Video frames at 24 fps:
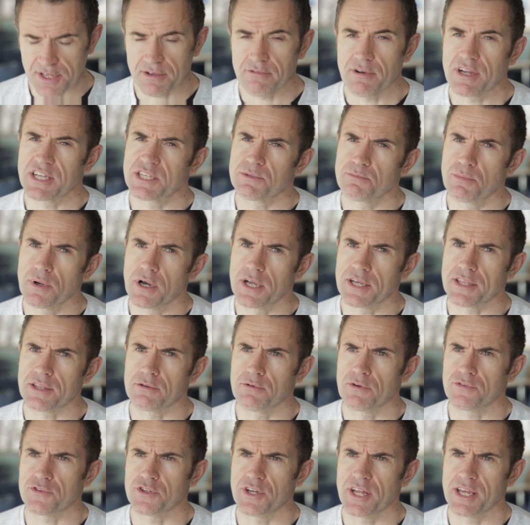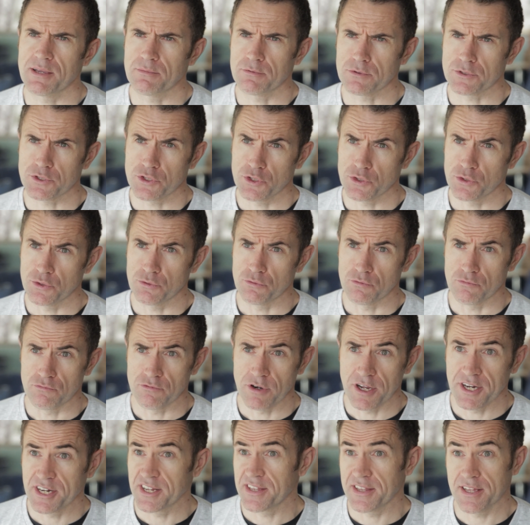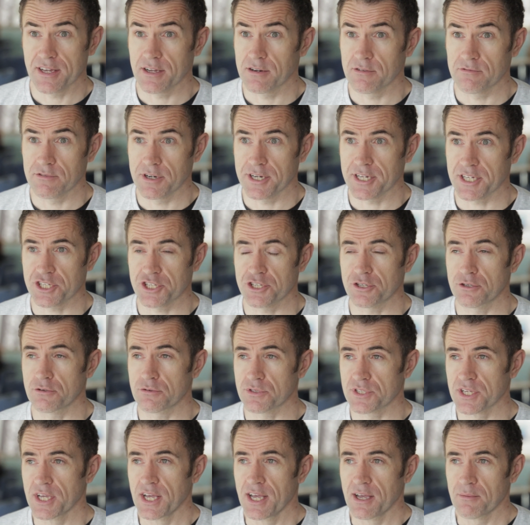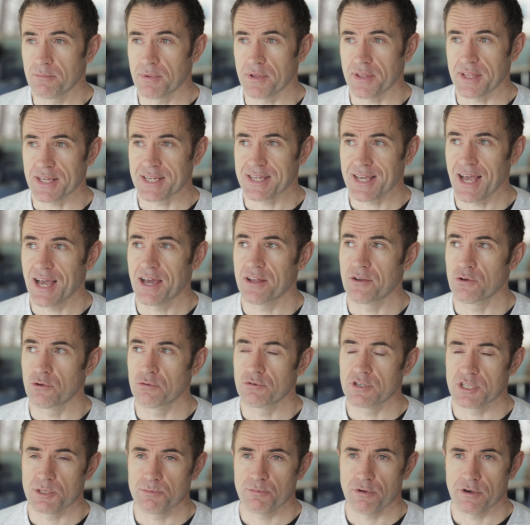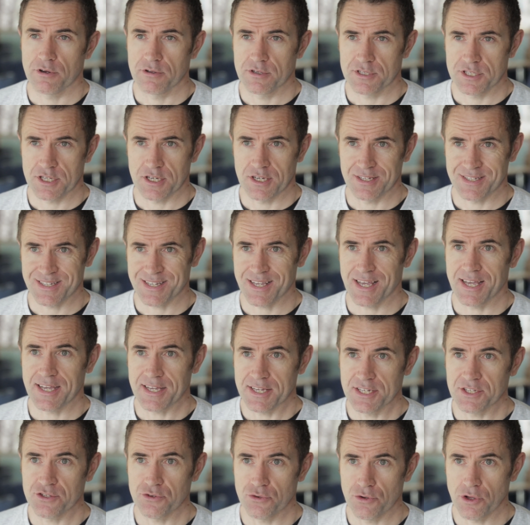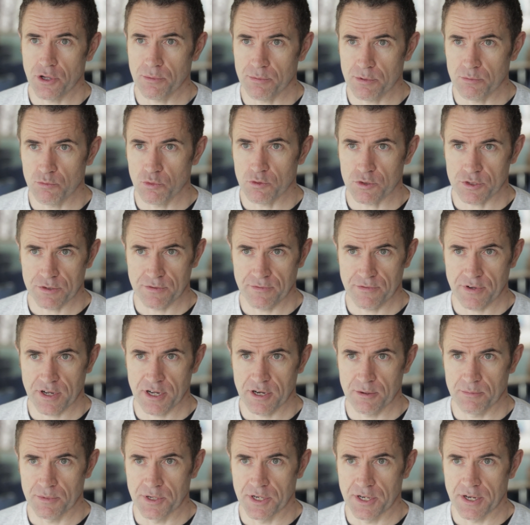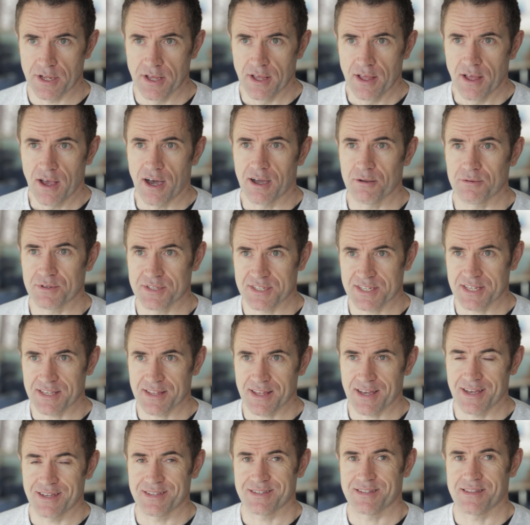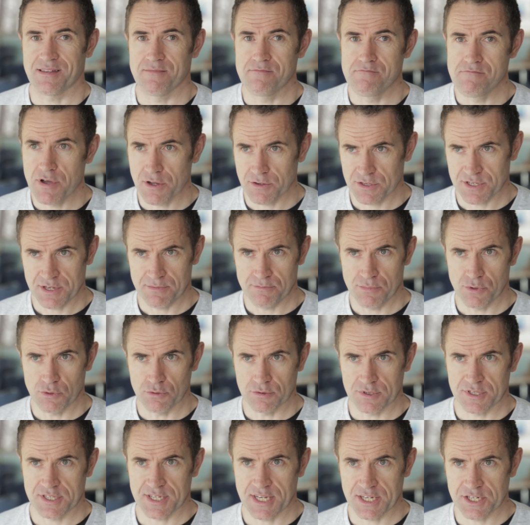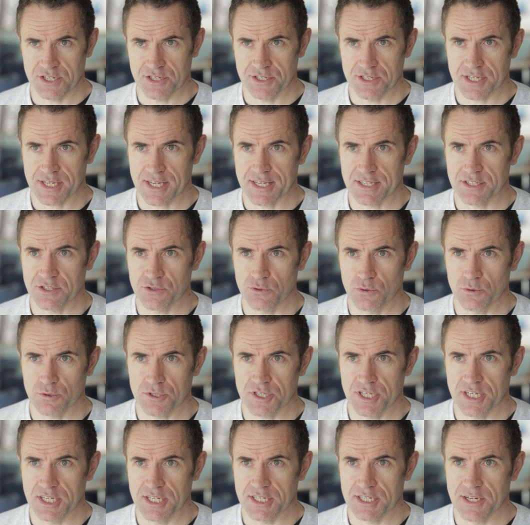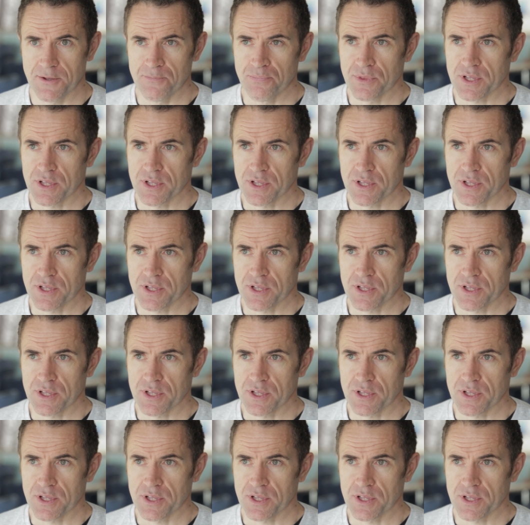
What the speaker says: their race bike, they're often able to run in their running shoes, but they can't always prioritize getting into an open water environment. I would see that as the most important session to get sorted.